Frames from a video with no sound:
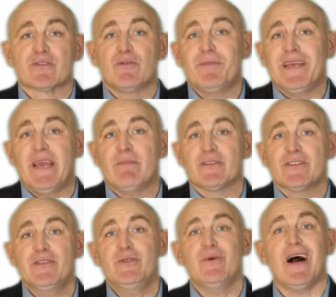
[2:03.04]
will be able
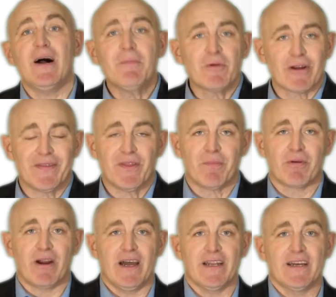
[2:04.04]
to upgrade the
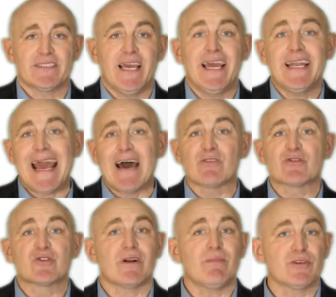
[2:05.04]
product and how
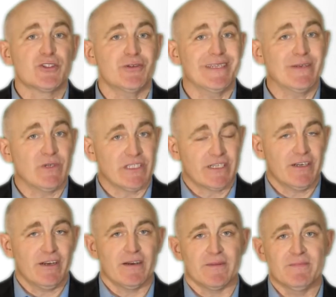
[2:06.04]
troubleshooting will
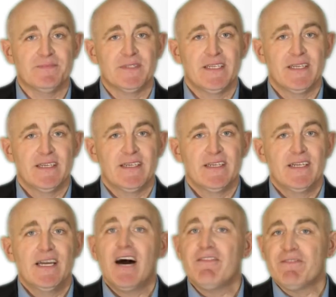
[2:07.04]
occur.
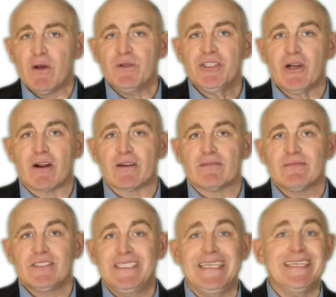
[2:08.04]
A flowchart,
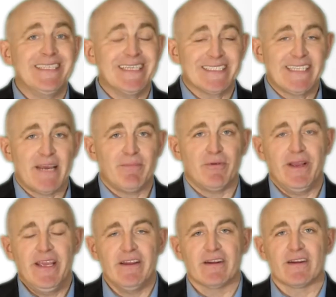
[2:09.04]
seen in the example
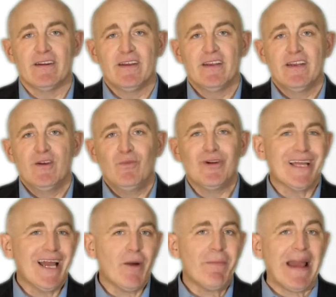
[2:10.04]
here, will
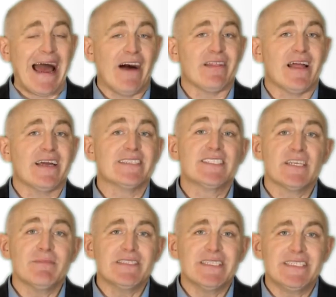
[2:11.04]
help outline
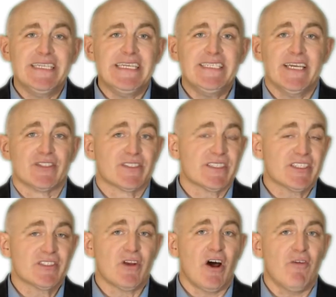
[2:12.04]
some of the details of the
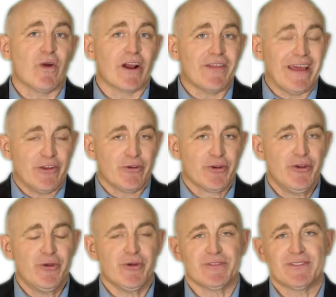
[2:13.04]
software that you'll
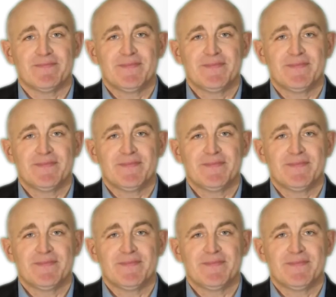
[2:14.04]
use.